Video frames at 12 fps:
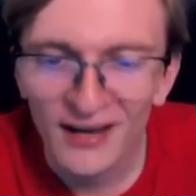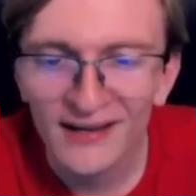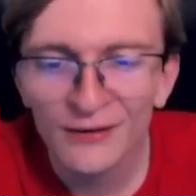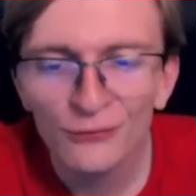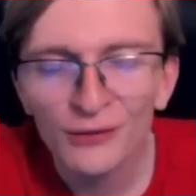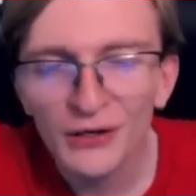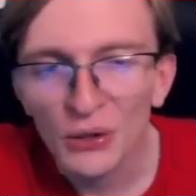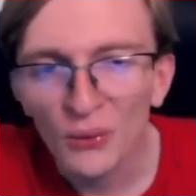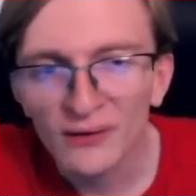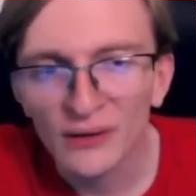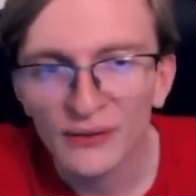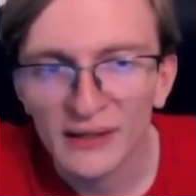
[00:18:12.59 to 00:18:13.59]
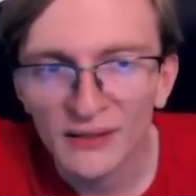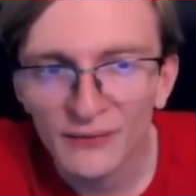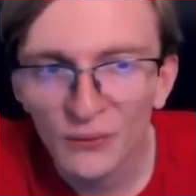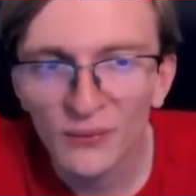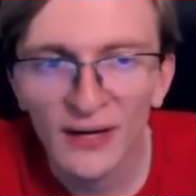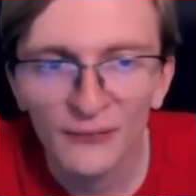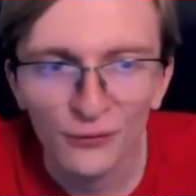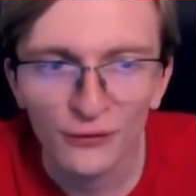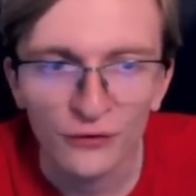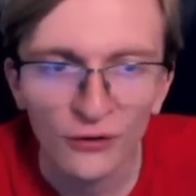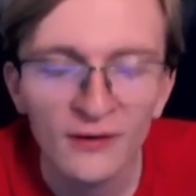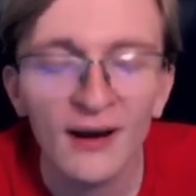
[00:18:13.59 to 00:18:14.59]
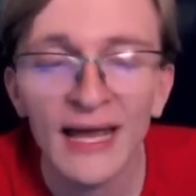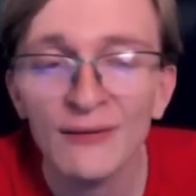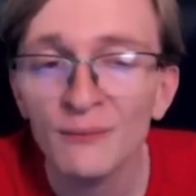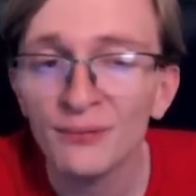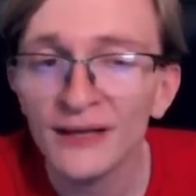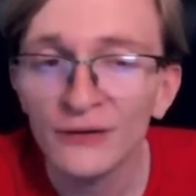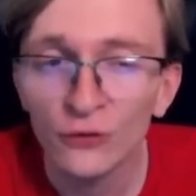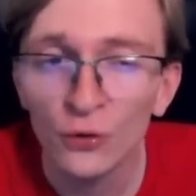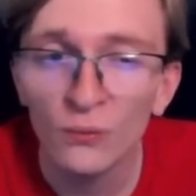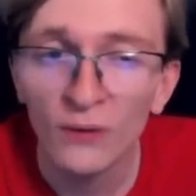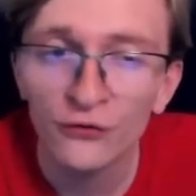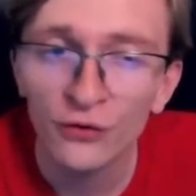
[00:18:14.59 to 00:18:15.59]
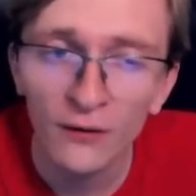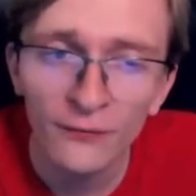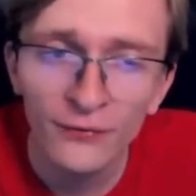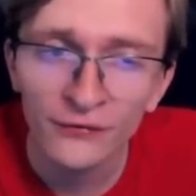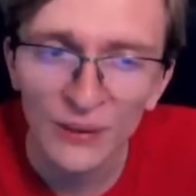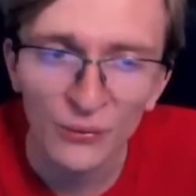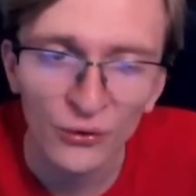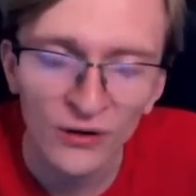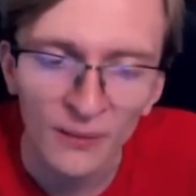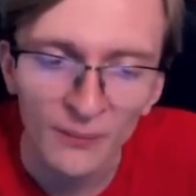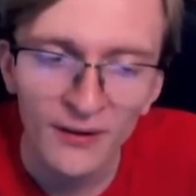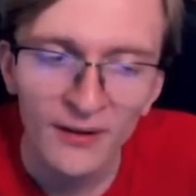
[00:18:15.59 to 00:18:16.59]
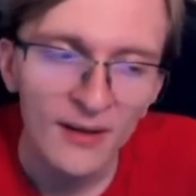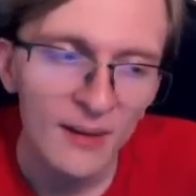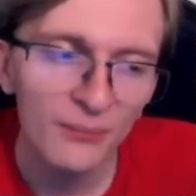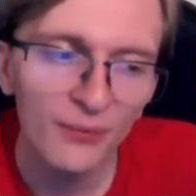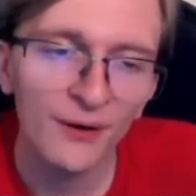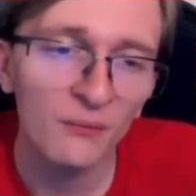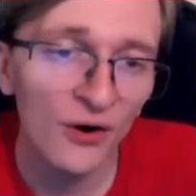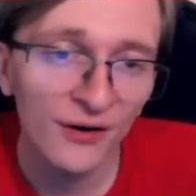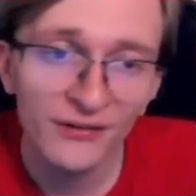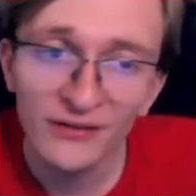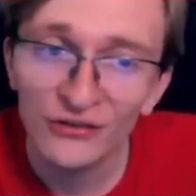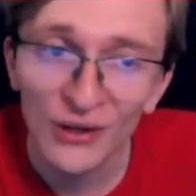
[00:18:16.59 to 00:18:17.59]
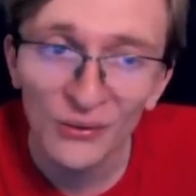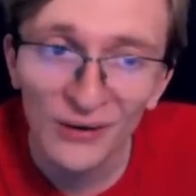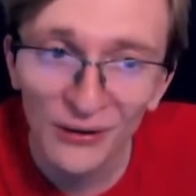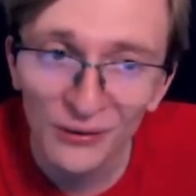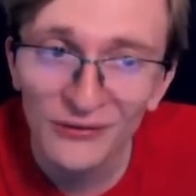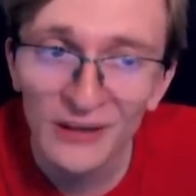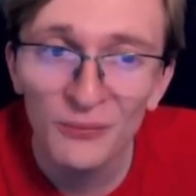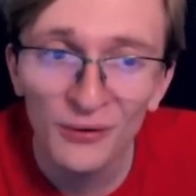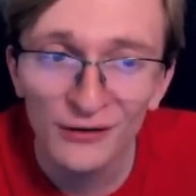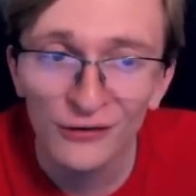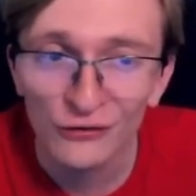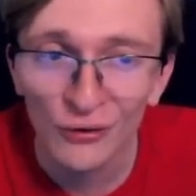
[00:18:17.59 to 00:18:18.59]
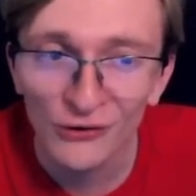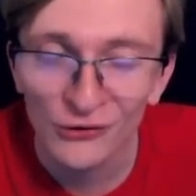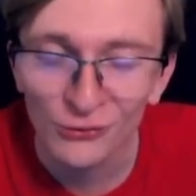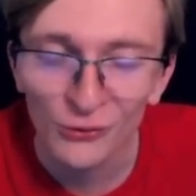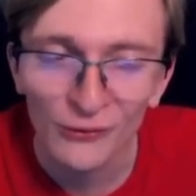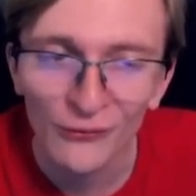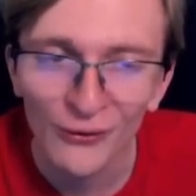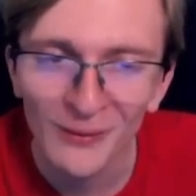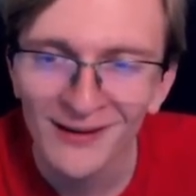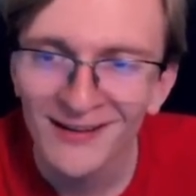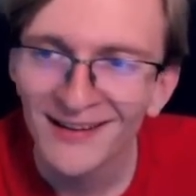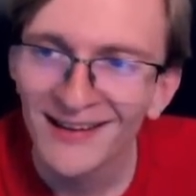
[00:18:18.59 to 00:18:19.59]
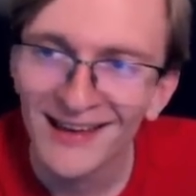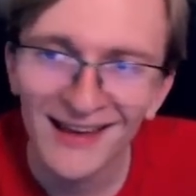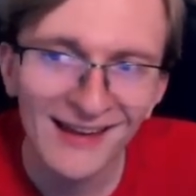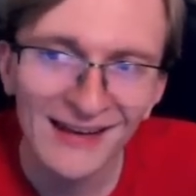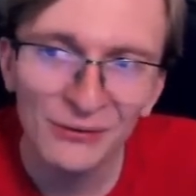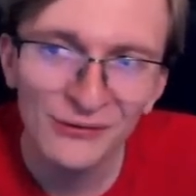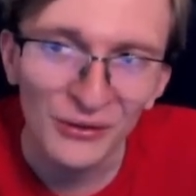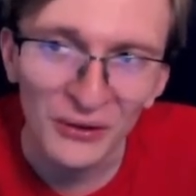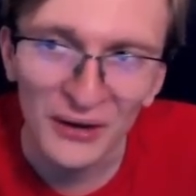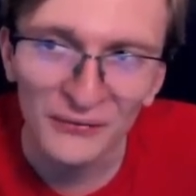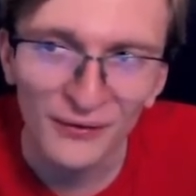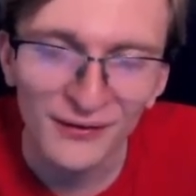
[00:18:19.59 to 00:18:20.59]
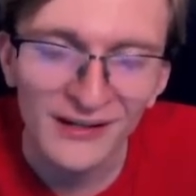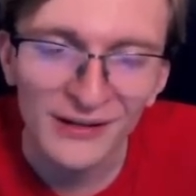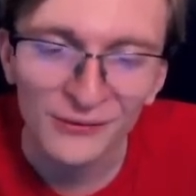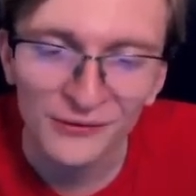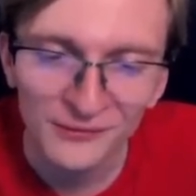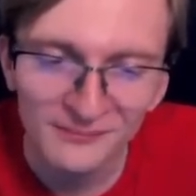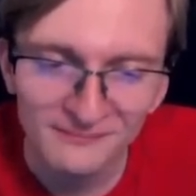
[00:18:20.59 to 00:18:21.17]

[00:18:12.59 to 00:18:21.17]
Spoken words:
I didn't really know what to think of it when I first started. I haven't played too much of the Summer Cup, but honestly, Shadow Gyarados, it put in so much work for me, and it was a lot of fun to use.